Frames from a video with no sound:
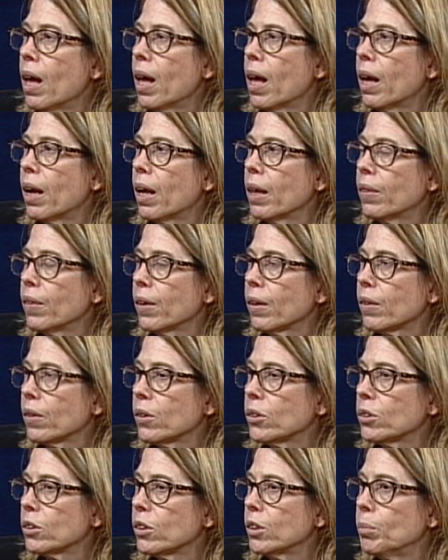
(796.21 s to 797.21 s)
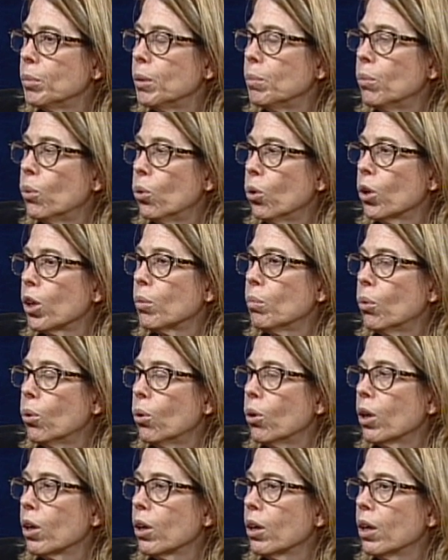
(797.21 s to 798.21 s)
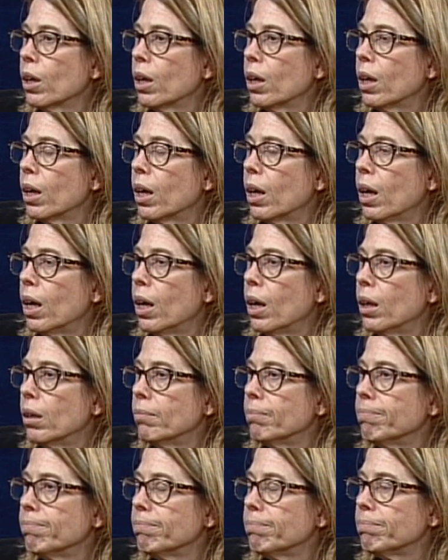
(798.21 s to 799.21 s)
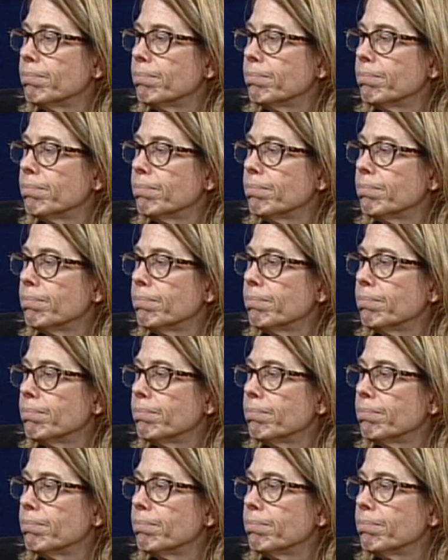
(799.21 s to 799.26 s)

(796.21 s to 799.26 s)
And I think there's going to be more and more um,